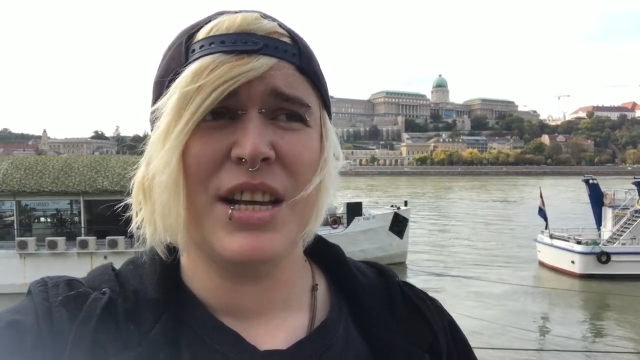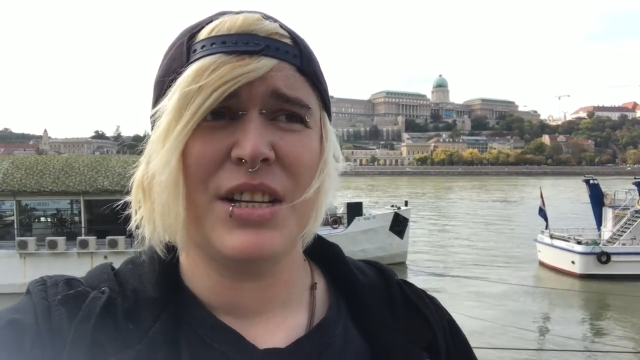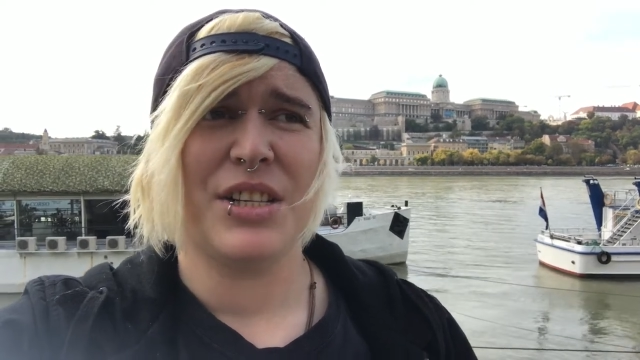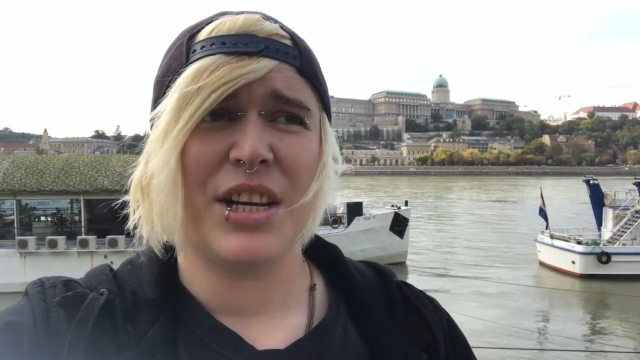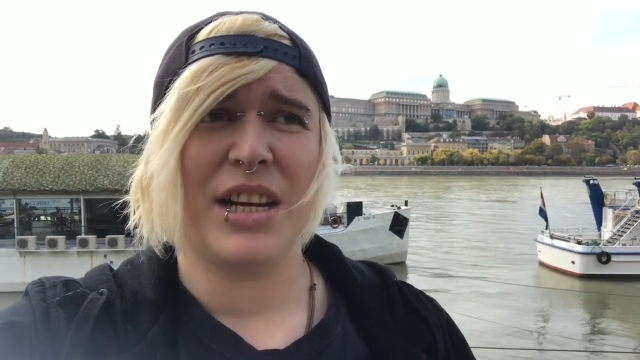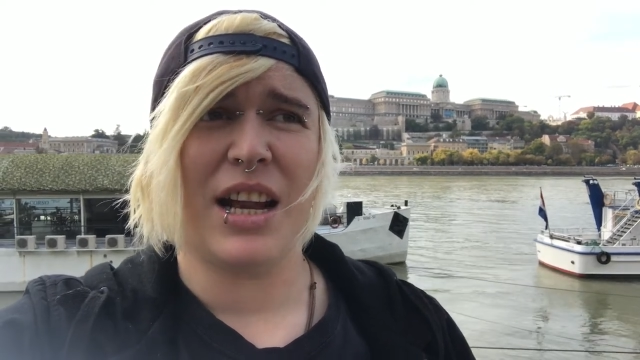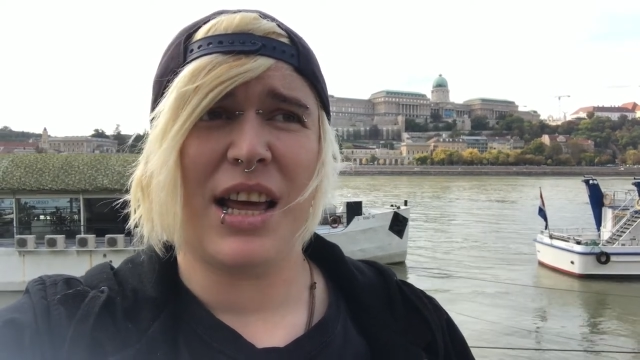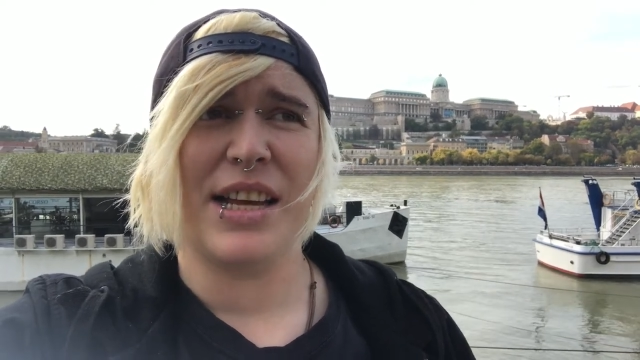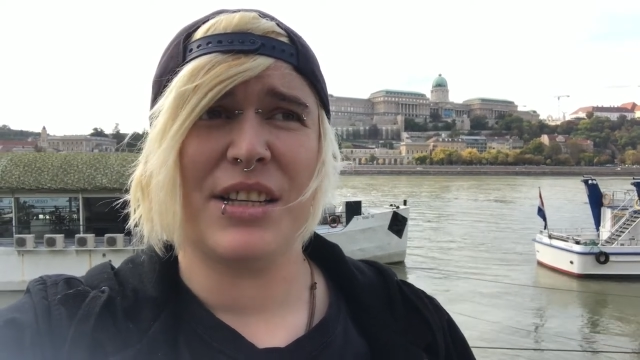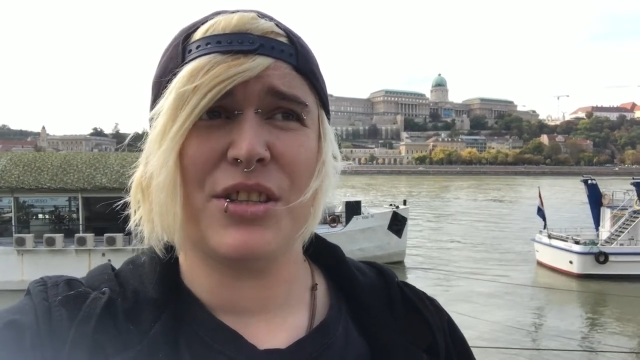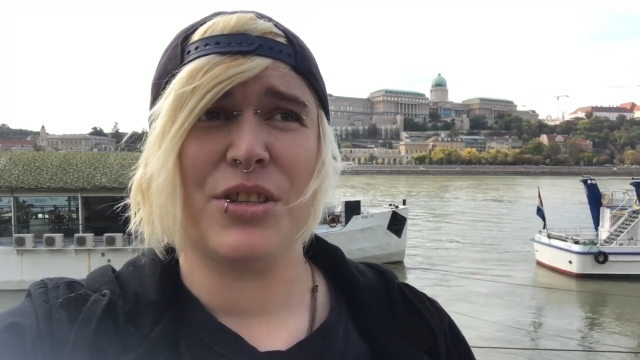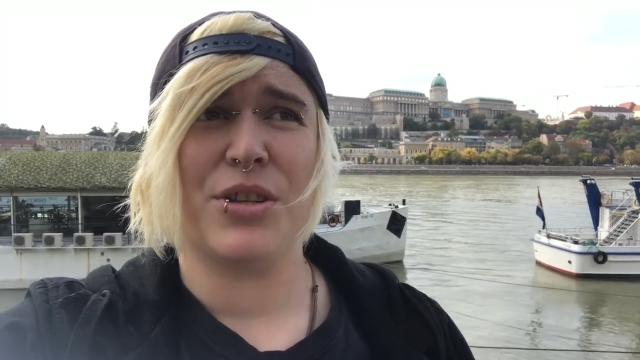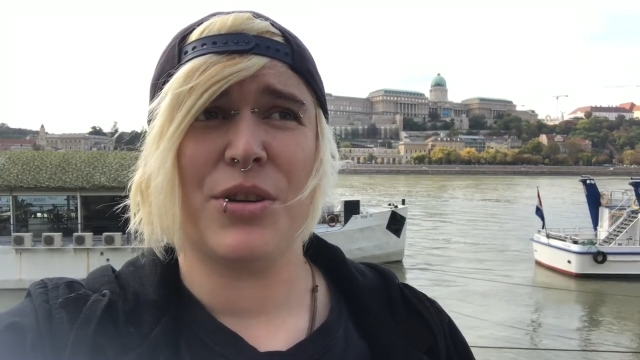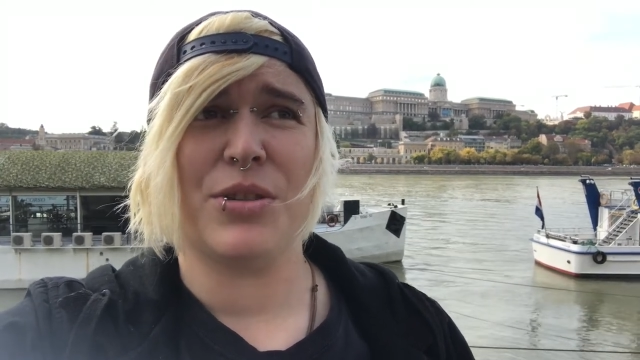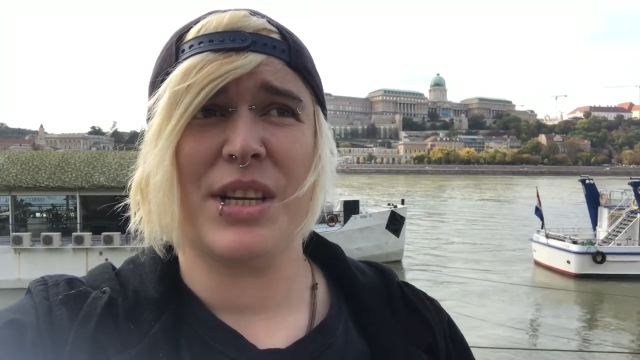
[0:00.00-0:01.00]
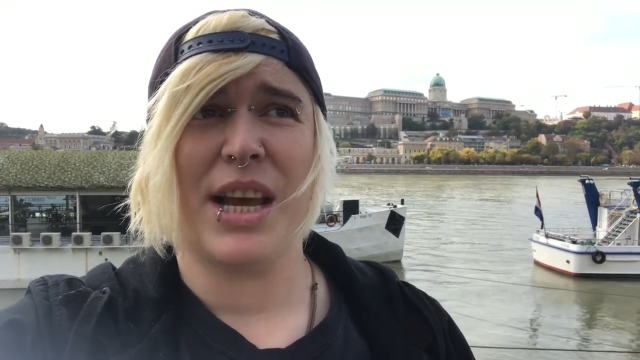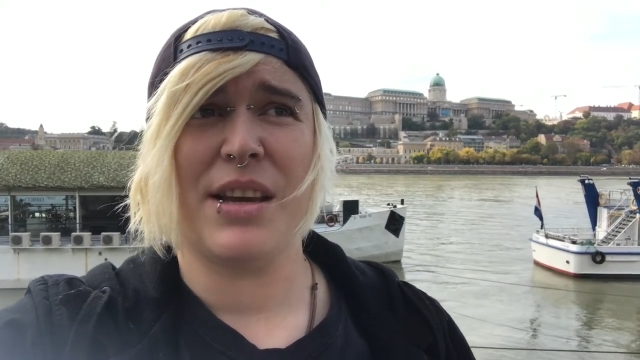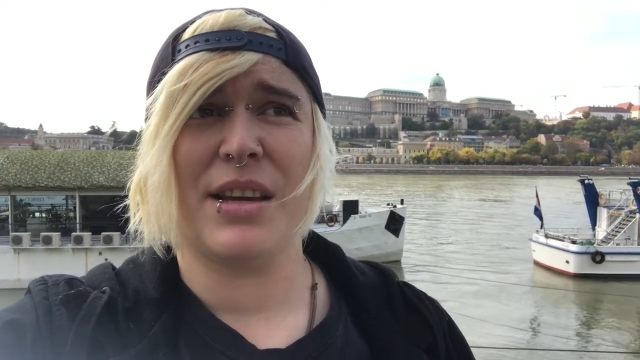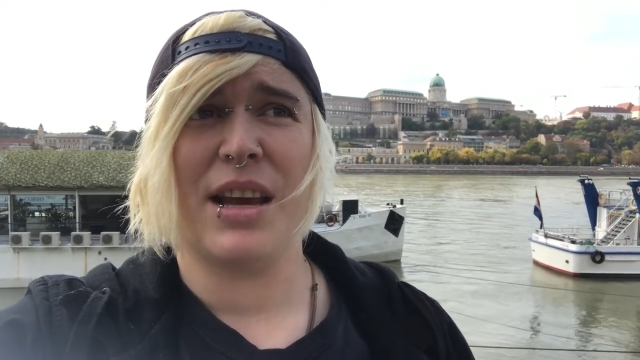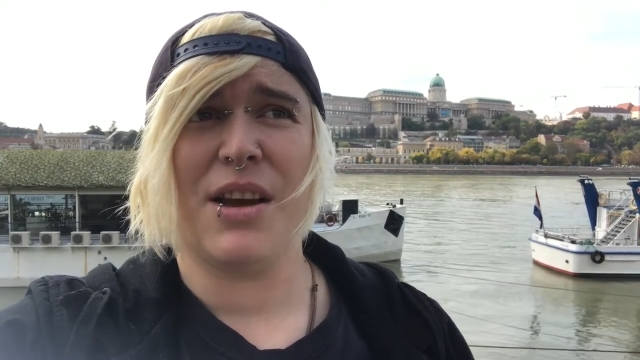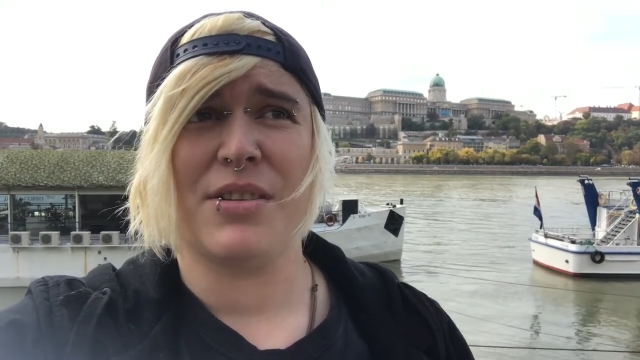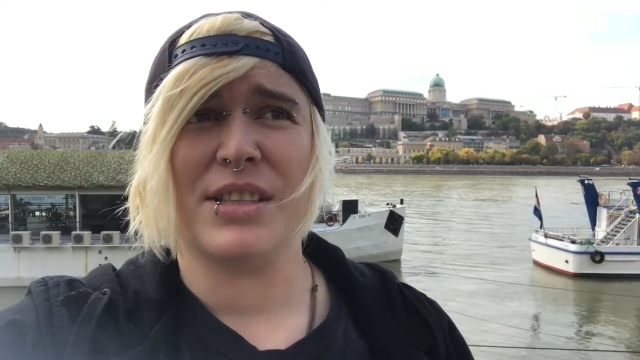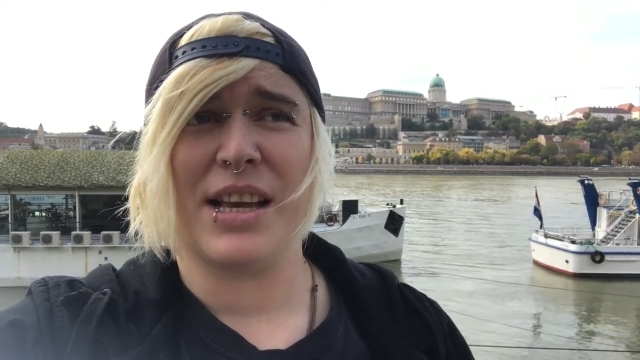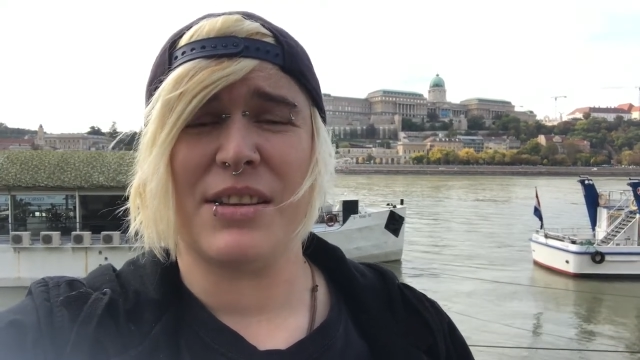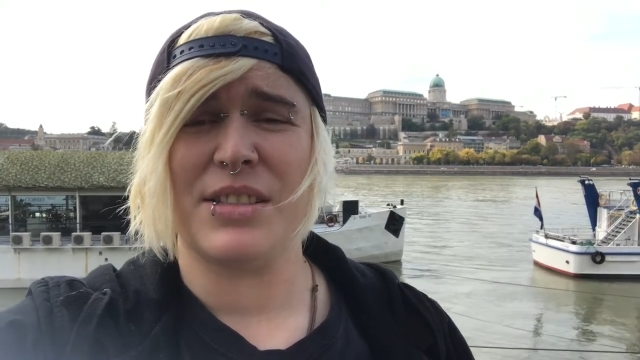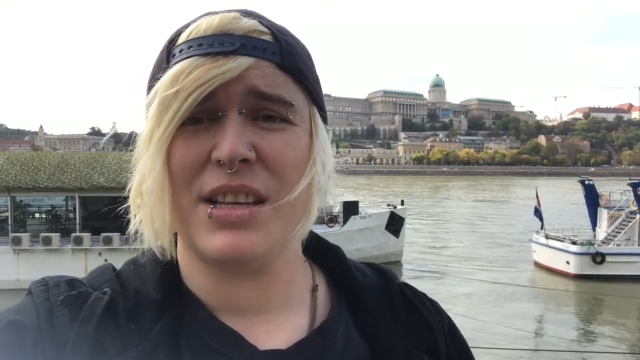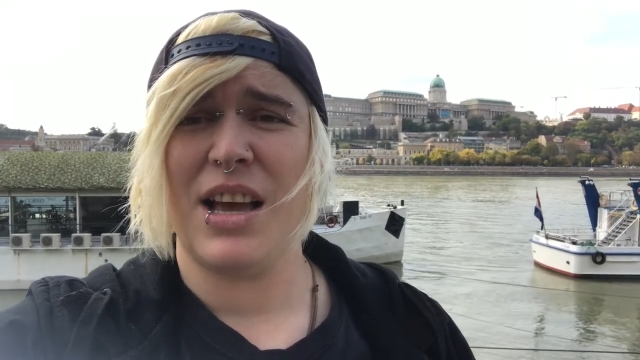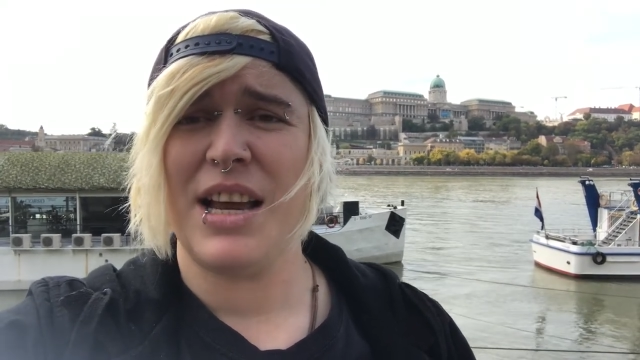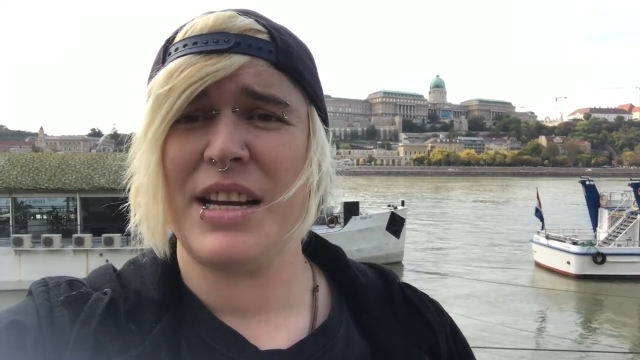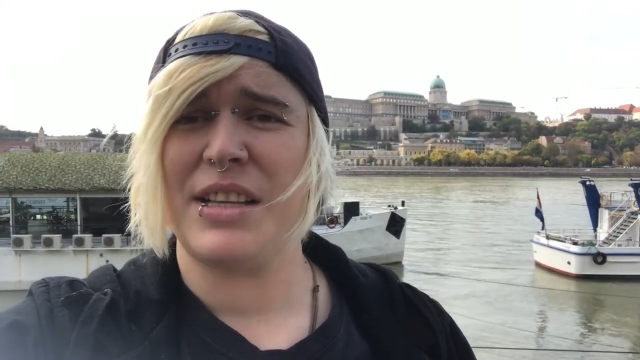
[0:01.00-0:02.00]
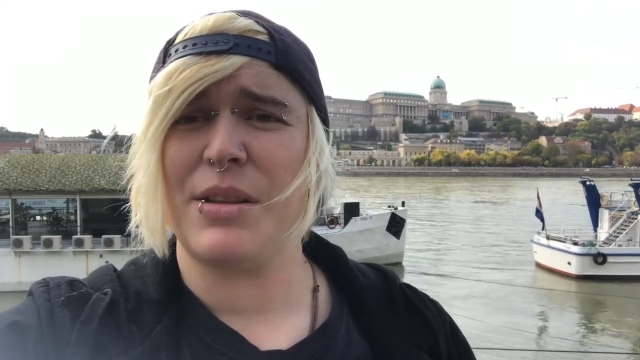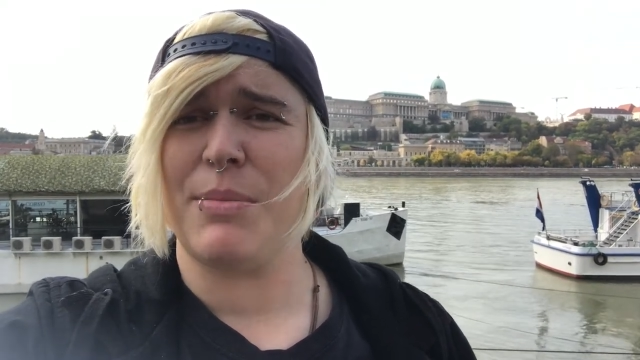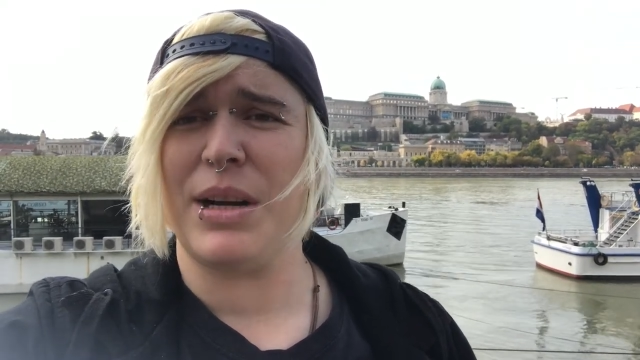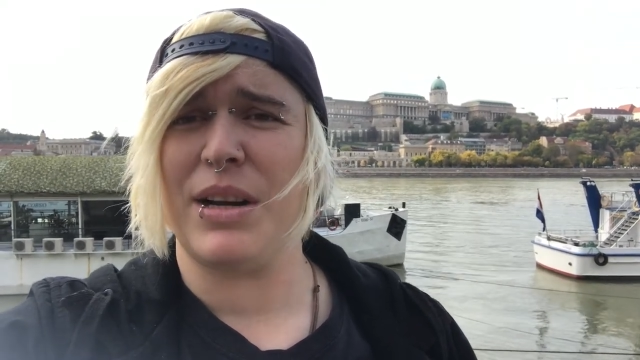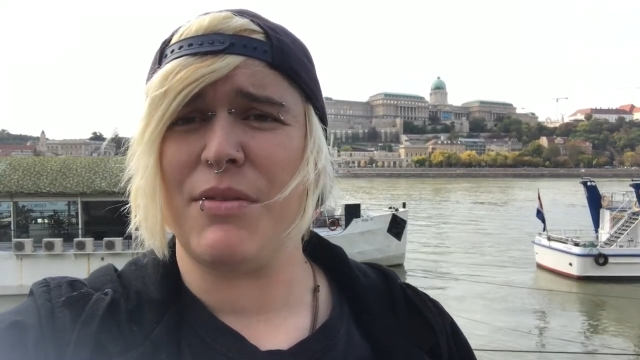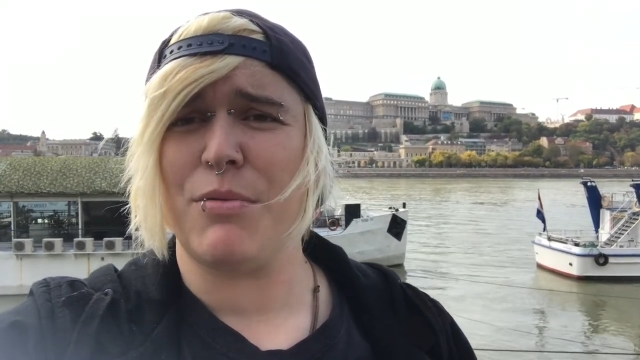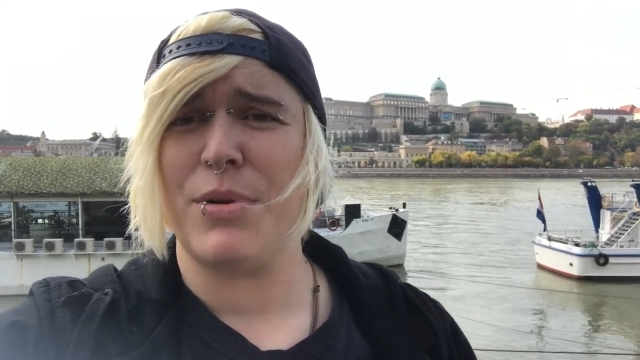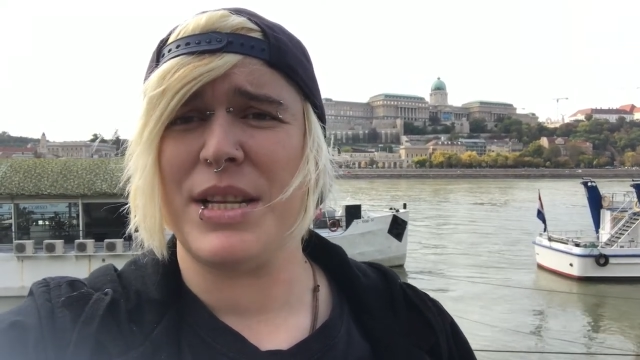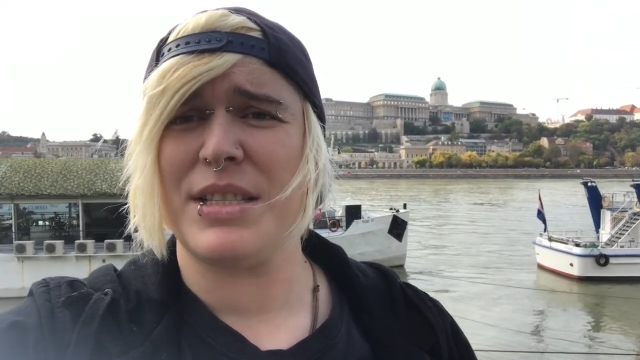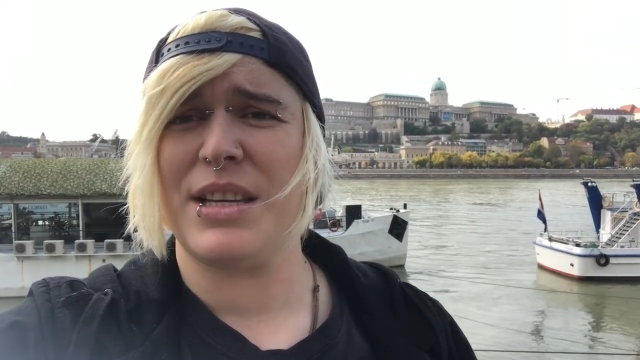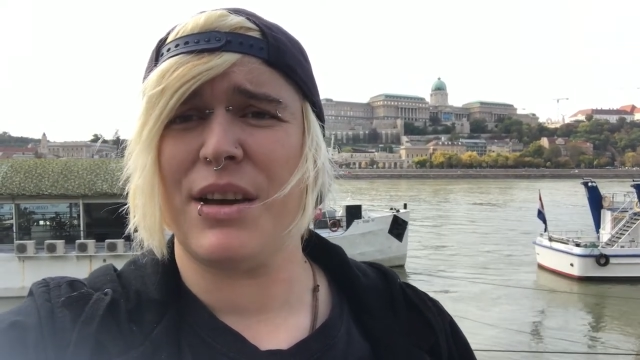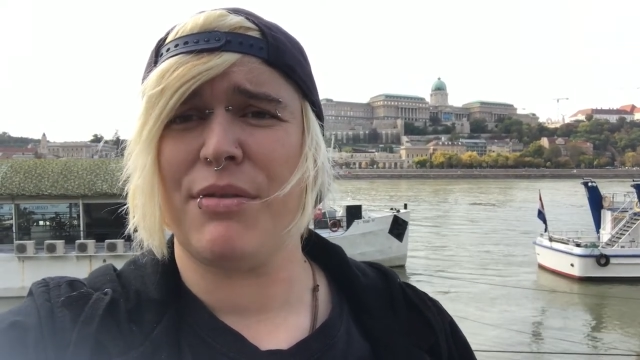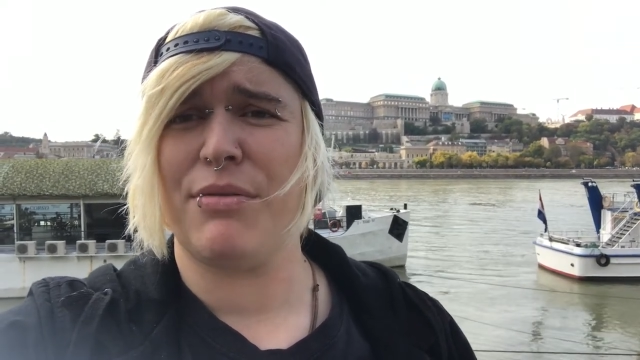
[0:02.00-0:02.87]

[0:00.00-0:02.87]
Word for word: She liked to take girls outside in the middle of winter,